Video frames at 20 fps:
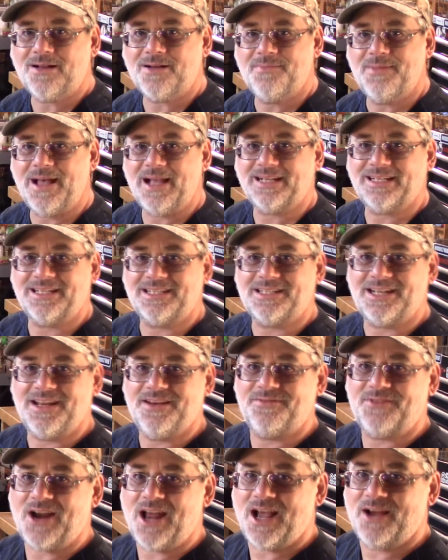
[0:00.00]
back to
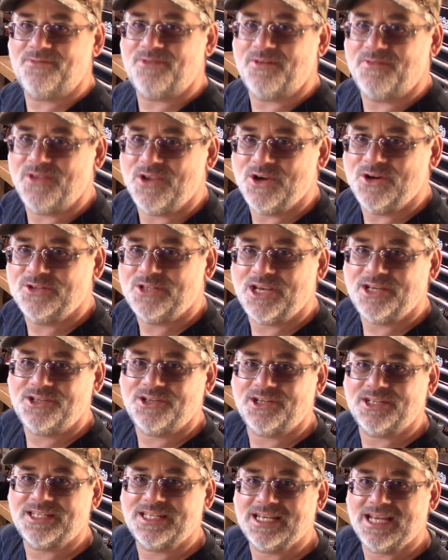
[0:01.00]
Steve Rob Reviews. As
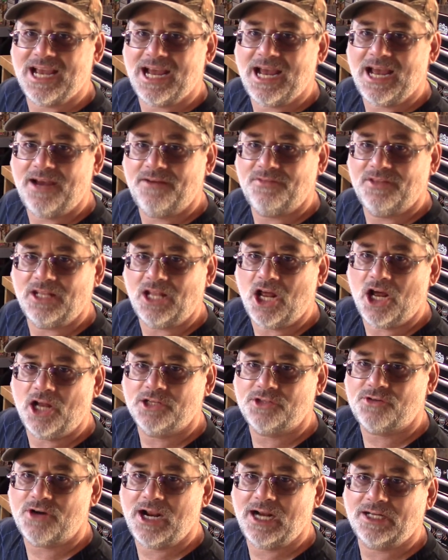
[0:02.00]
you can see, I have the
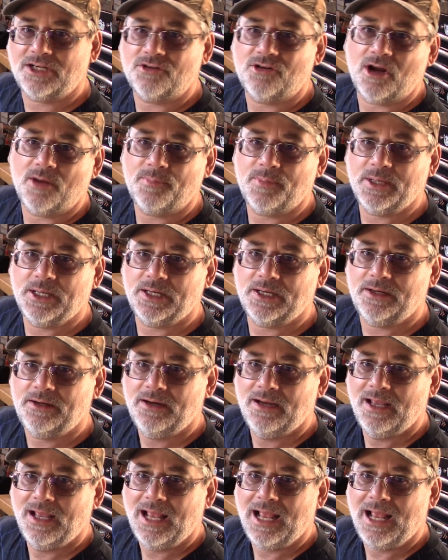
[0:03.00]
lawn tractor up here,